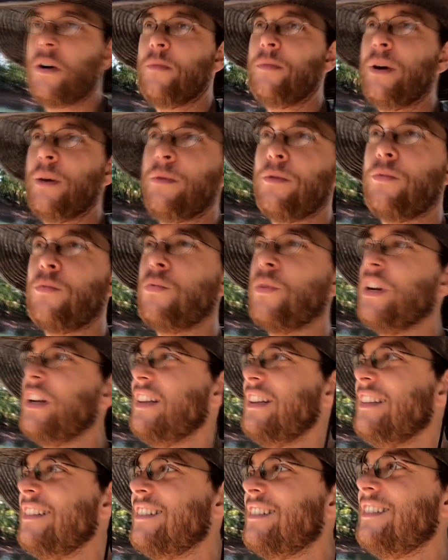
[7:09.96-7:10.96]
to be able to
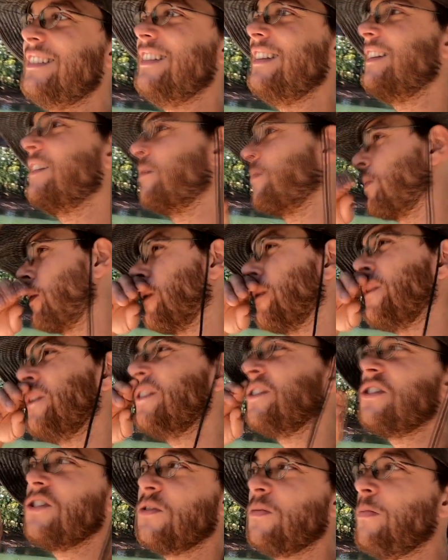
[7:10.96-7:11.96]
really see them, or at
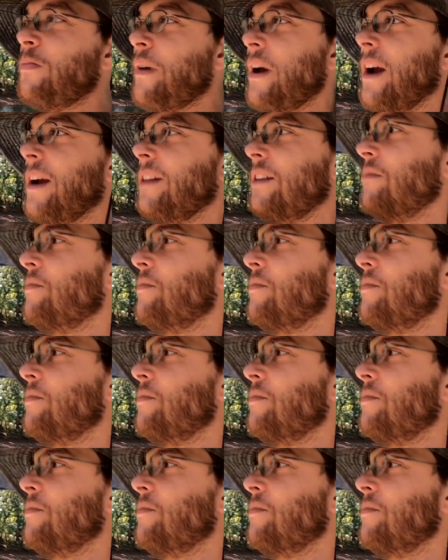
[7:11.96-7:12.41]
least just barely